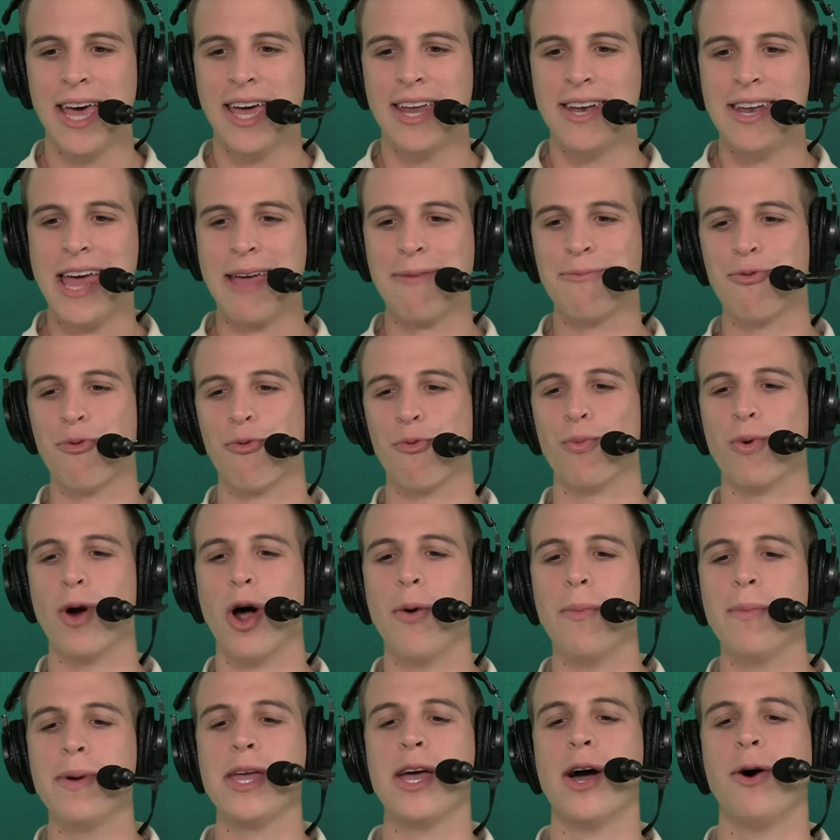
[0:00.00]
named
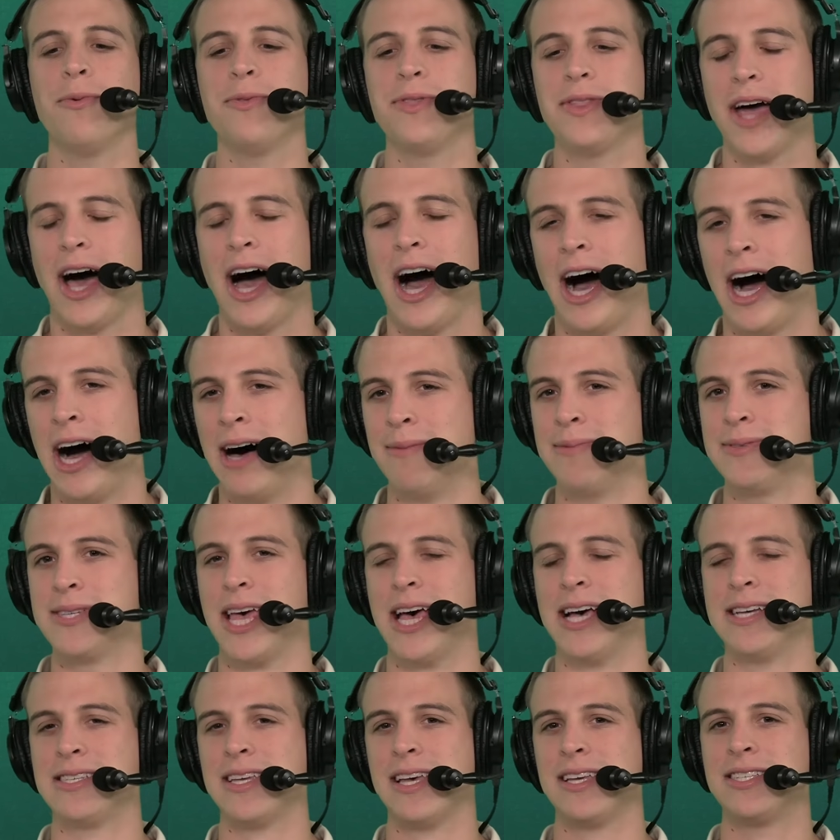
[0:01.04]
Romeo Doubs
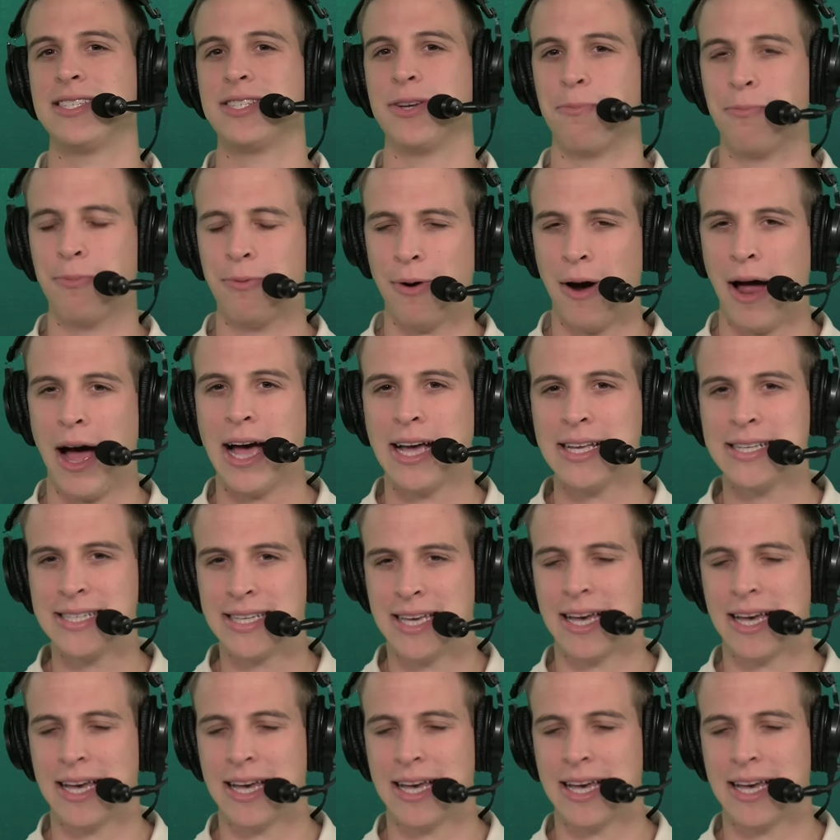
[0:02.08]
as a surprise